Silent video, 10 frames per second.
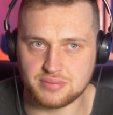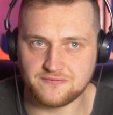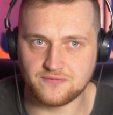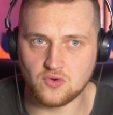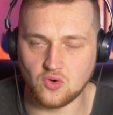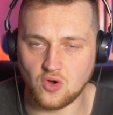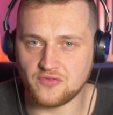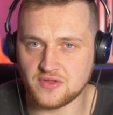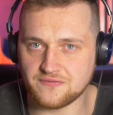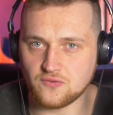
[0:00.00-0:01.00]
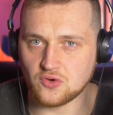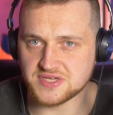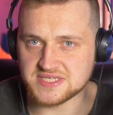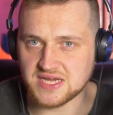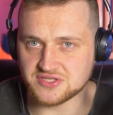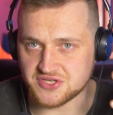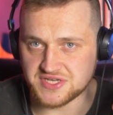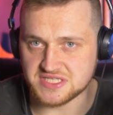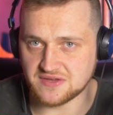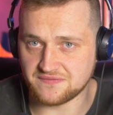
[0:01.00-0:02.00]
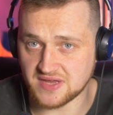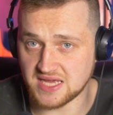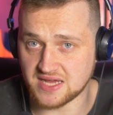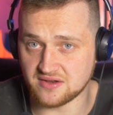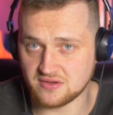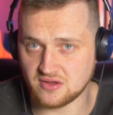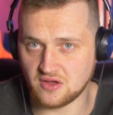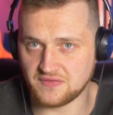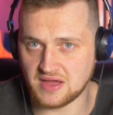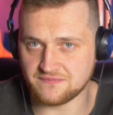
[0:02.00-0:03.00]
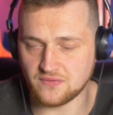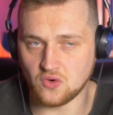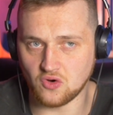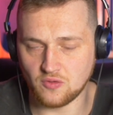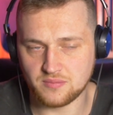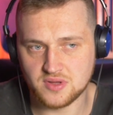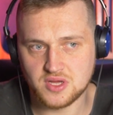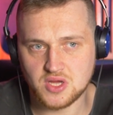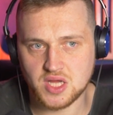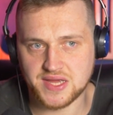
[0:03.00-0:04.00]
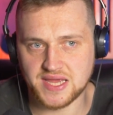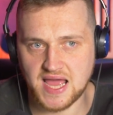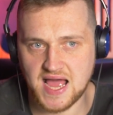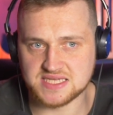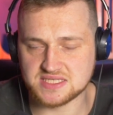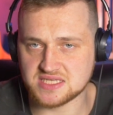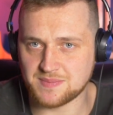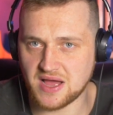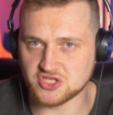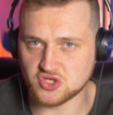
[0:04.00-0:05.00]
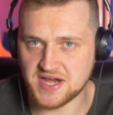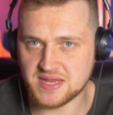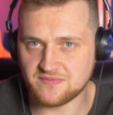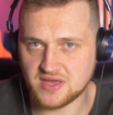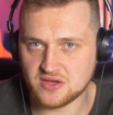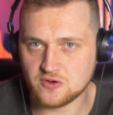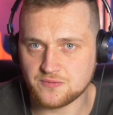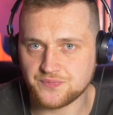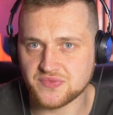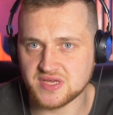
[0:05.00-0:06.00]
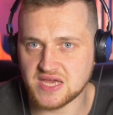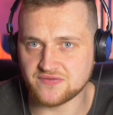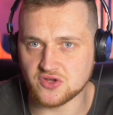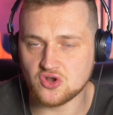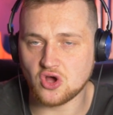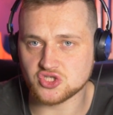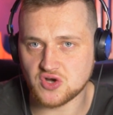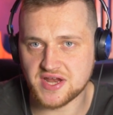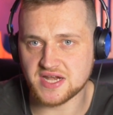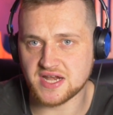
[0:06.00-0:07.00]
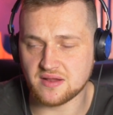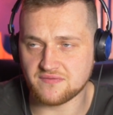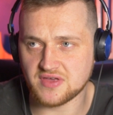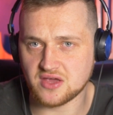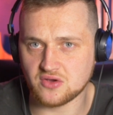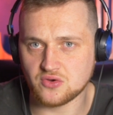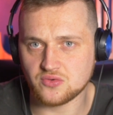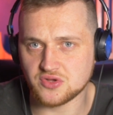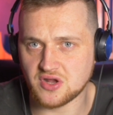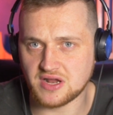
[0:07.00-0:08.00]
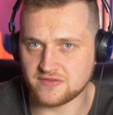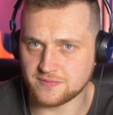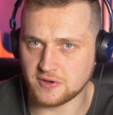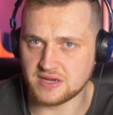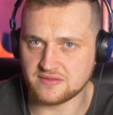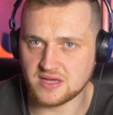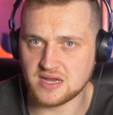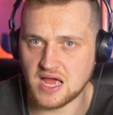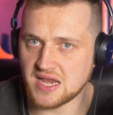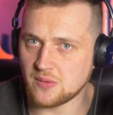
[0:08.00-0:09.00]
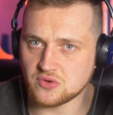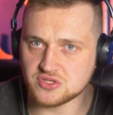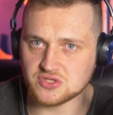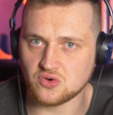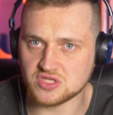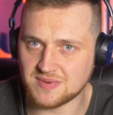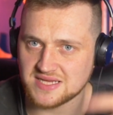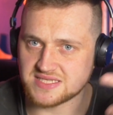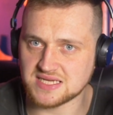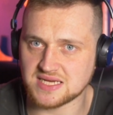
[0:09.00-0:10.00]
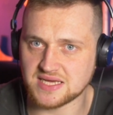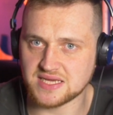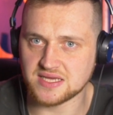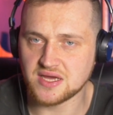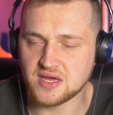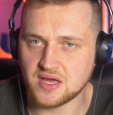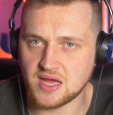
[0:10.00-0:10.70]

before, on the four details that you need to fill in on that form, it asks about a trading vehicle. If you're not trading in a vehicle, you don't have to put anything and they will just automatically